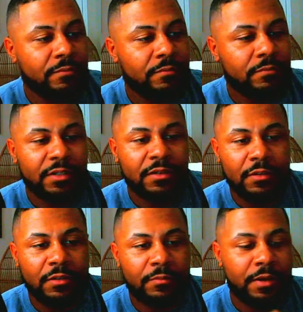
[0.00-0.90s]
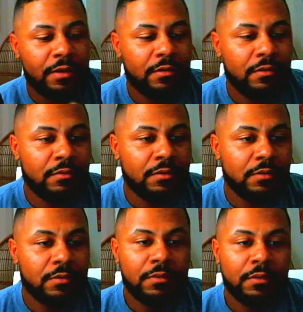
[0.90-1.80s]
We talked about
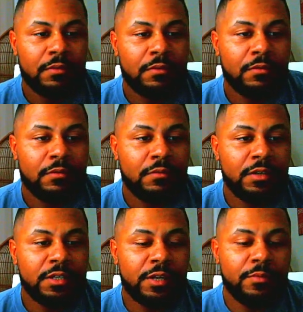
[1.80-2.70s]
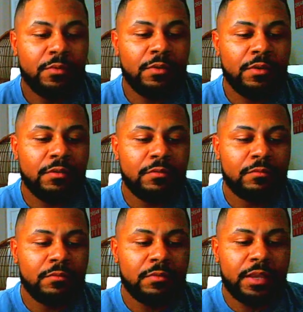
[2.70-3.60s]
DJ Moore,
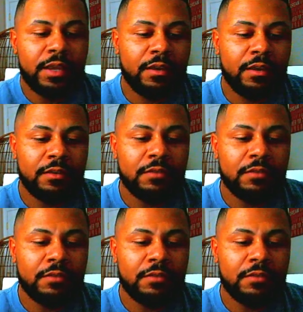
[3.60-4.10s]
Cash.